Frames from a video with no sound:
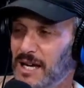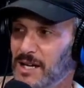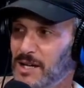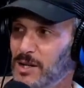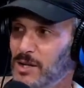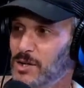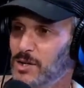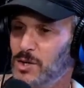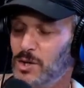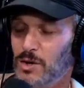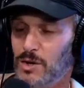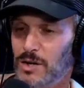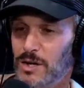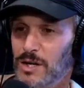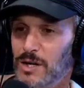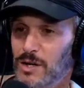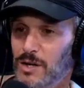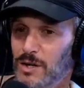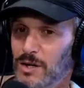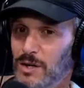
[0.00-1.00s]
you're
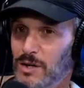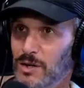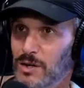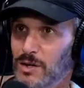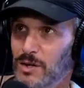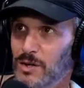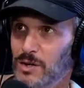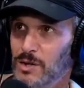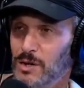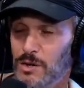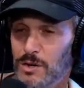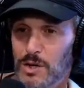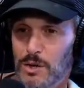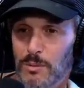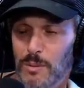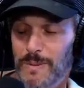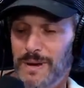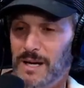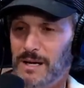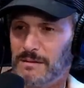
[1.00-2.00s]
a
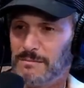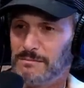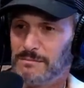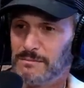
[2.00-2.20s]
human being.